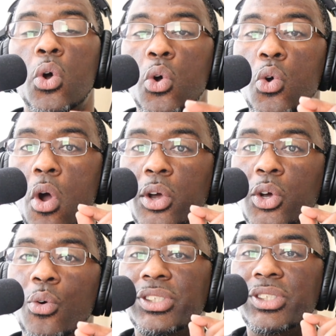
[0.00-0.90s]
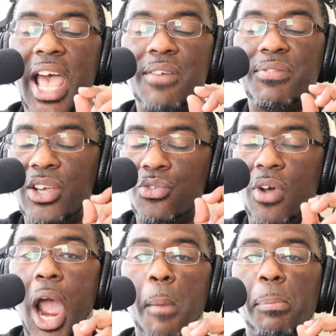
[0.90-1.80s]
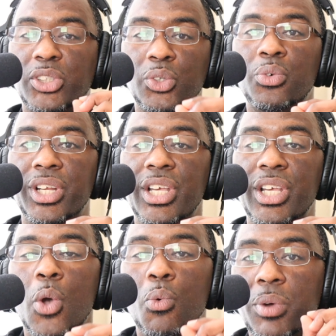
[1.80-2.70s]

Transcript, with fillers: who are going to have a great opportunity